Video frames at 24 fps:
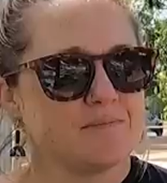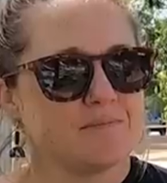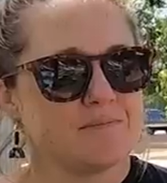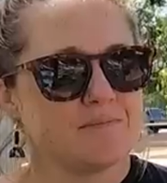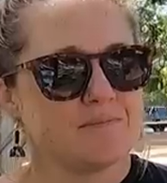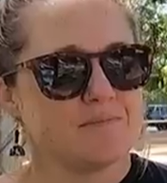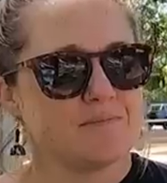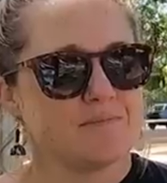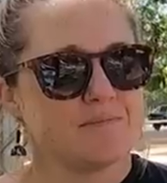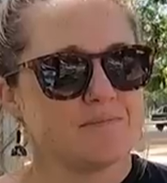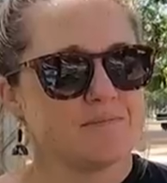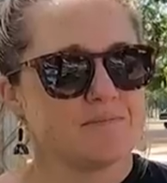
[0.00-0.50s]

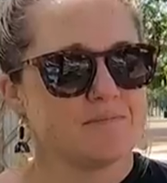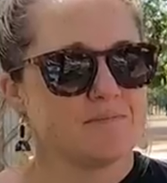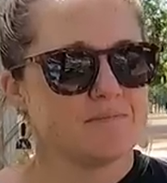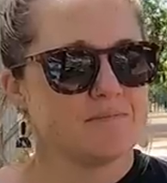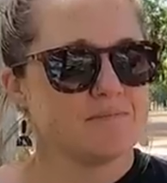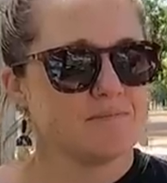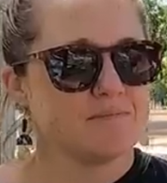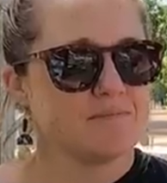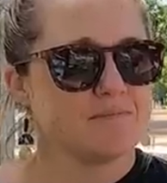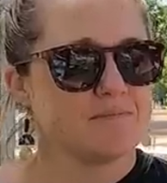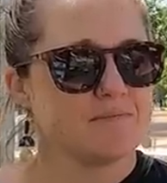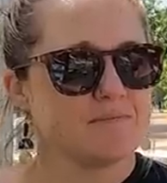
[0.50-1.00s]

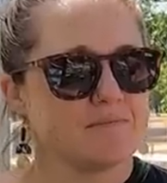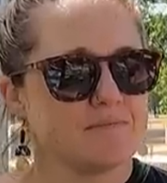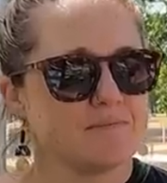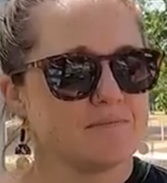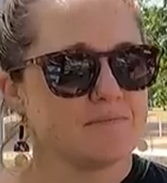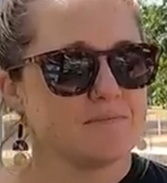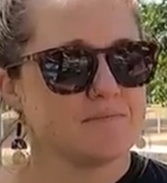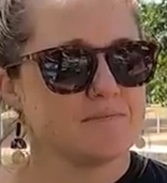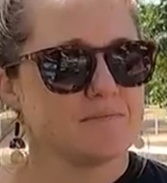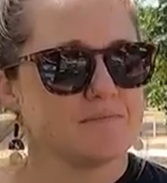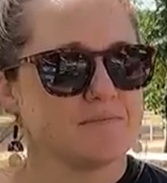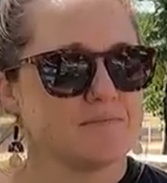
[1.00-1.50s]

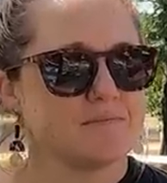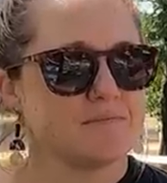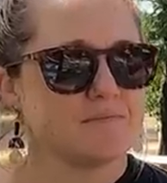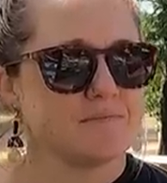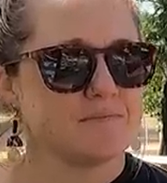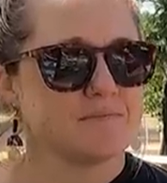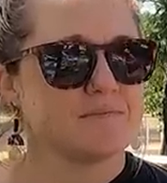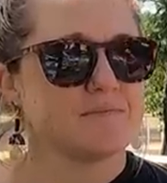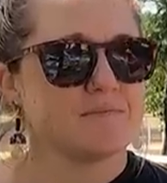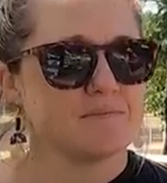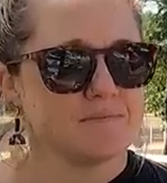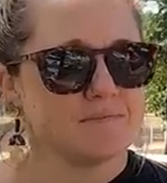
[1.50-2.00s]

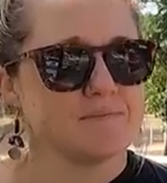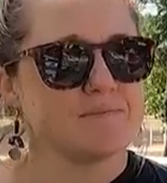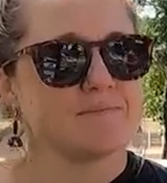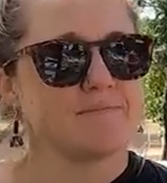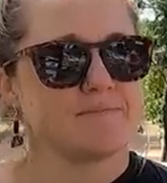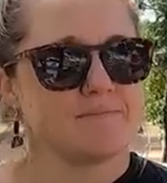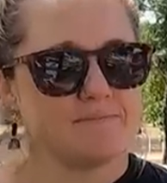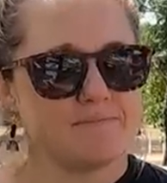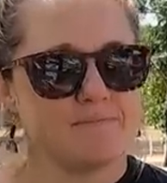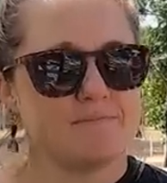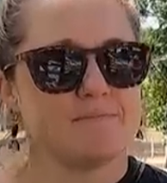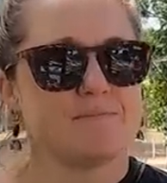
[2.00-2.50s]

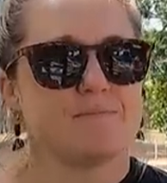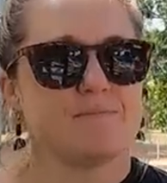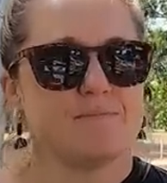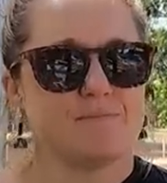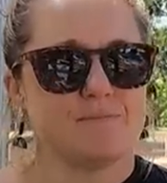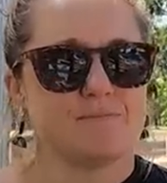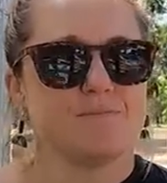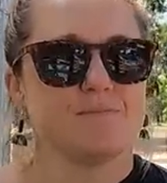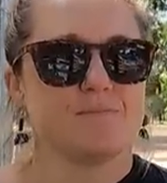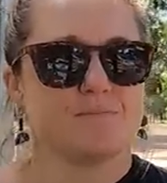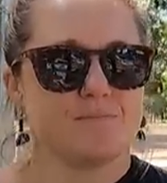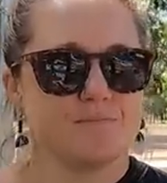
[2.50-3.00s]

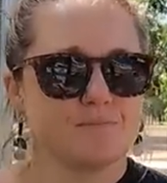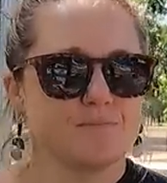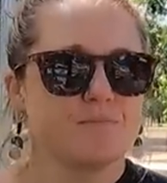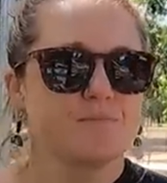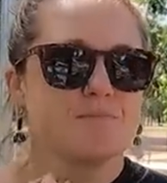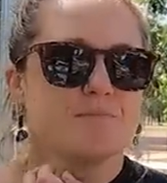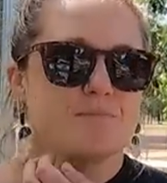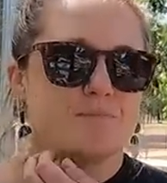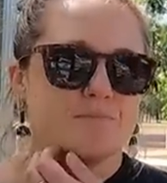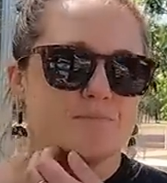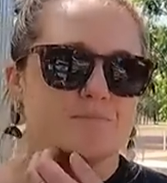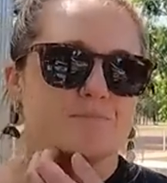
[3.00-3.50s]

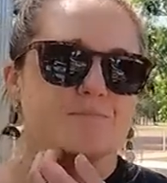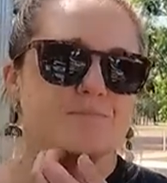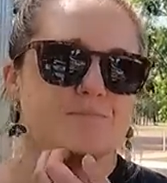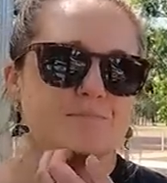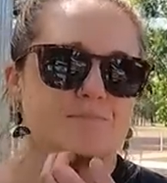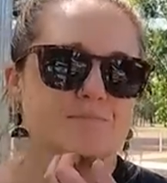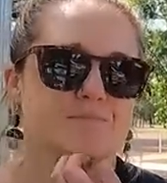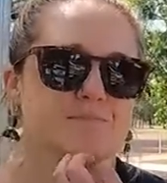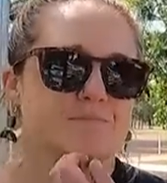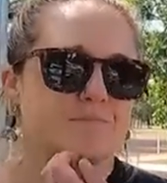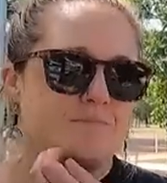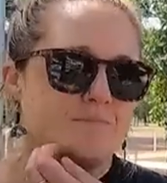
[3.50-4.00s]

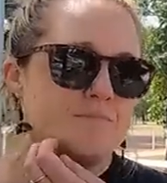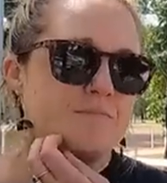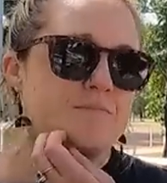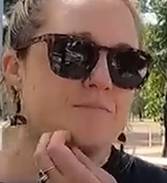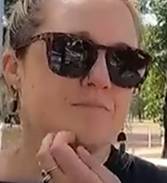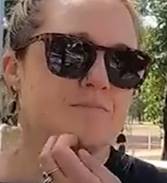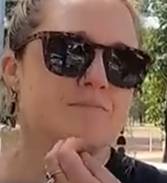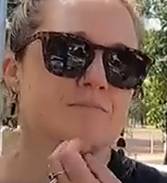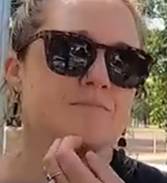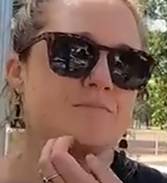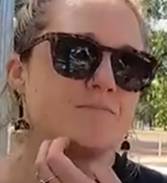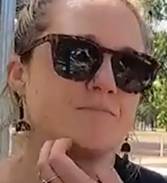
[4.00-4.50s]

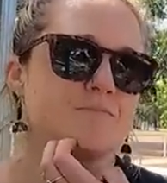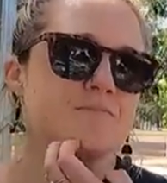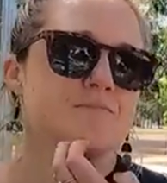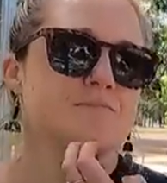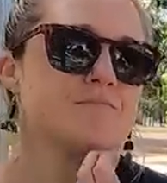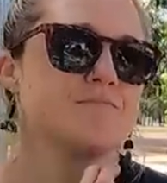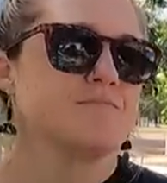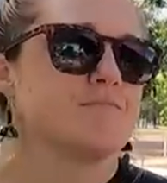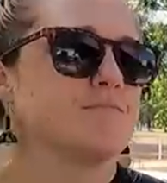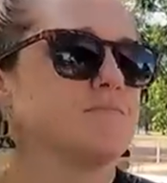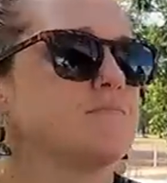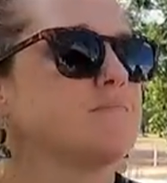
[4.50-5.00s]

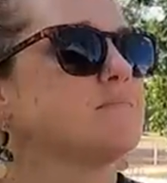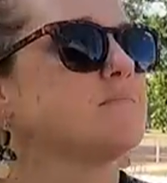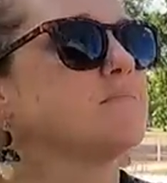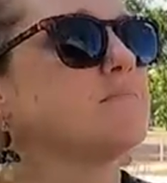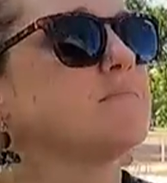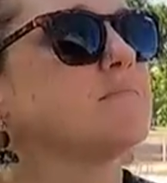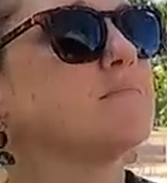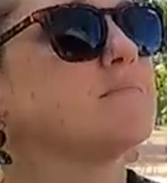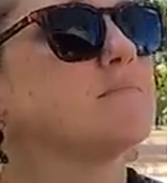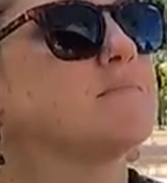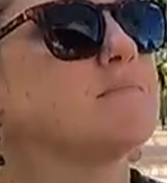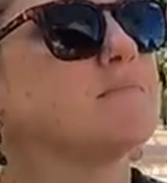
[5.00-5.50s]

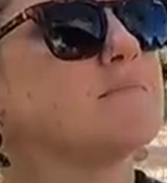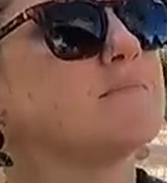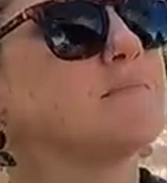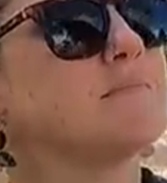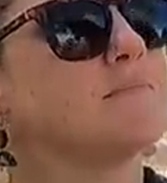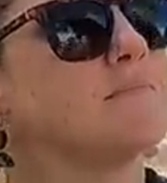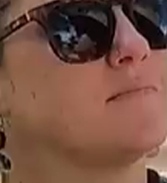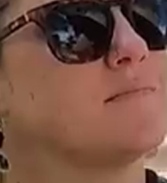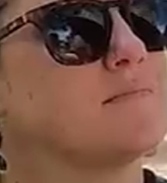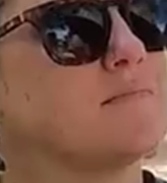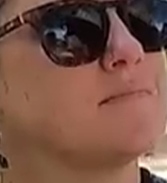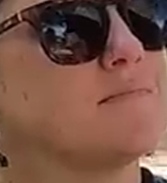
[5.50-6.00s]

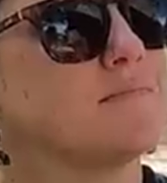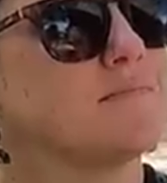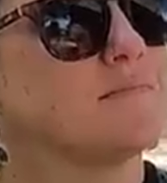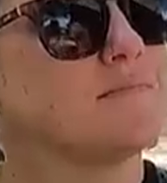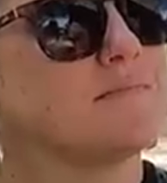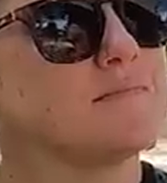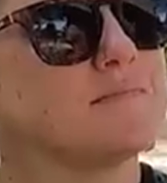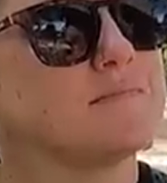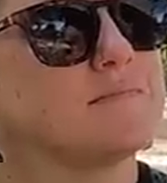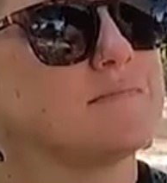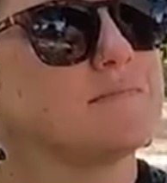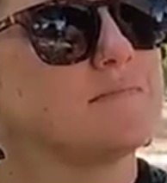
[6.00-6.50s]

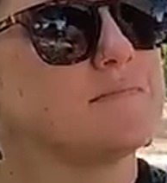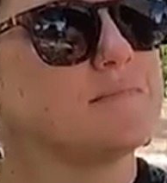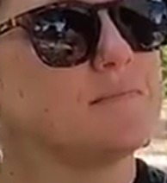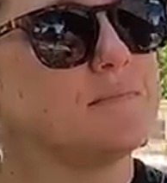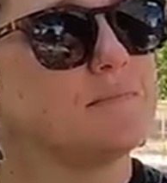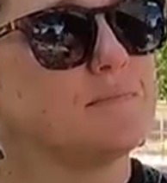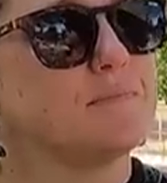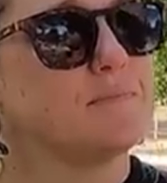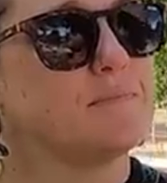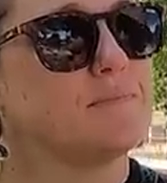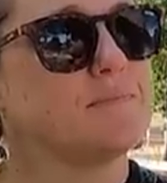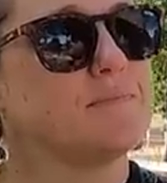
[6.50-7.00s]

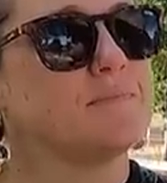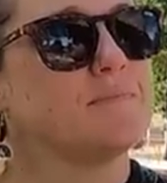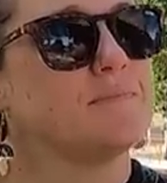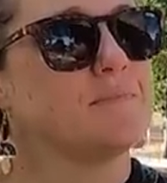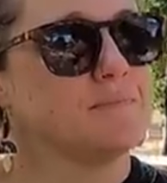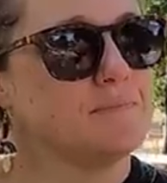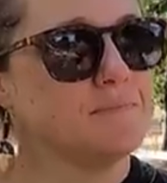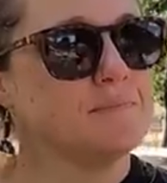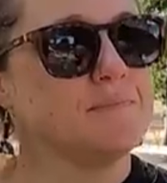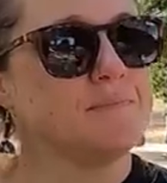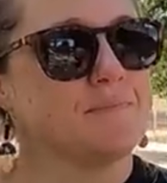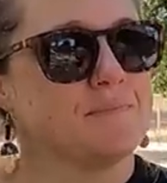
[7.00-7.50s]

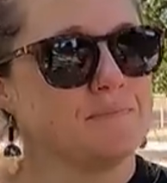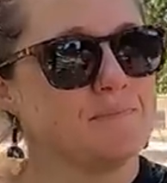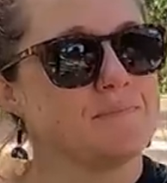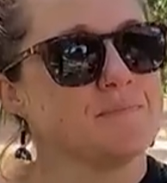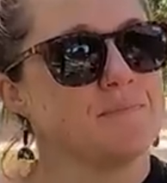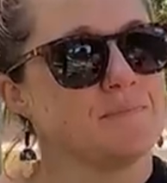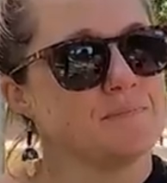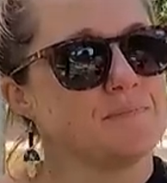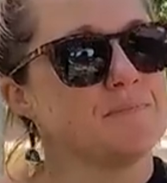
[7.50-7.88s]
The person shown says nothing.